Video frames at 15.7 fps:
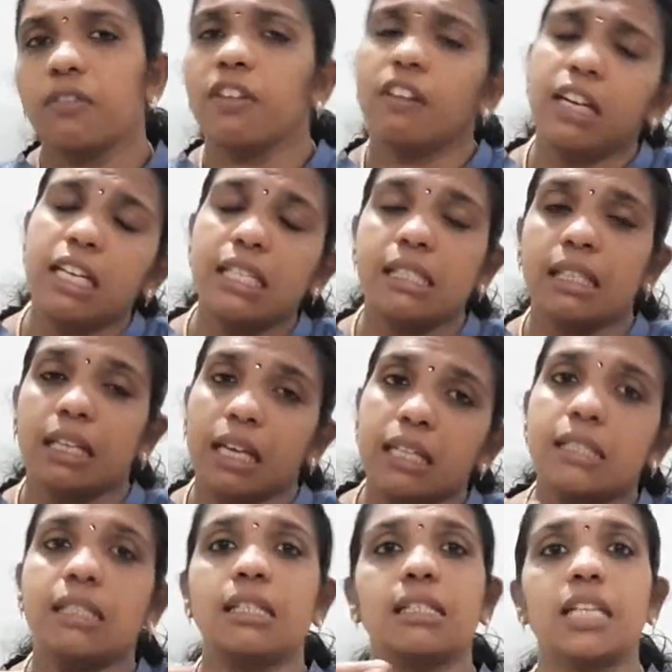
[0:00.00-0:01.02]
We will
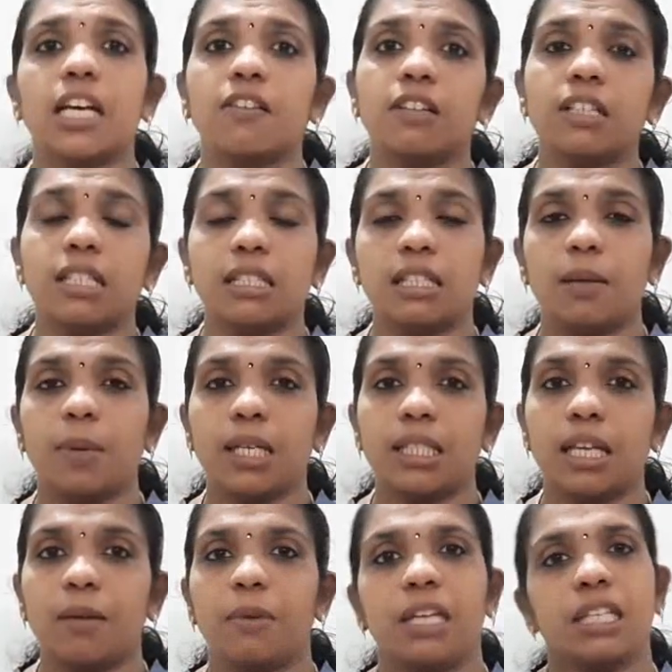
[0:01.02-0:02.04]
discuss this nervous system
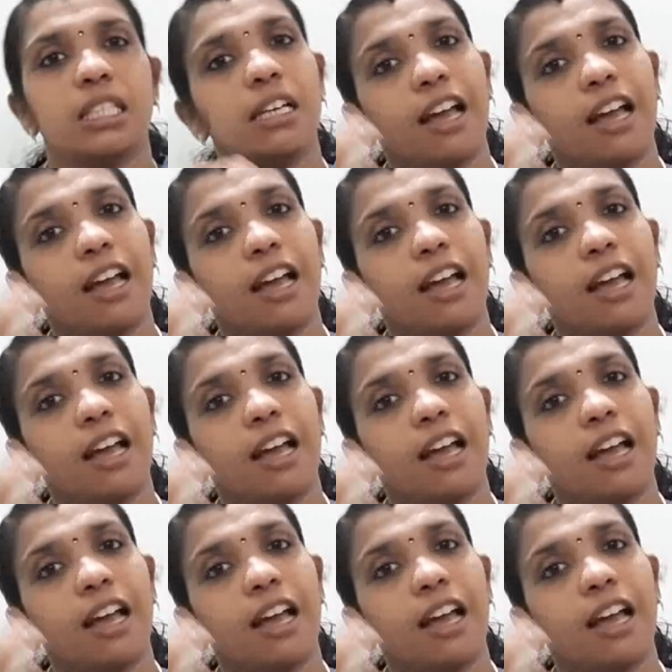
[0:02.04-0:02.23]
examination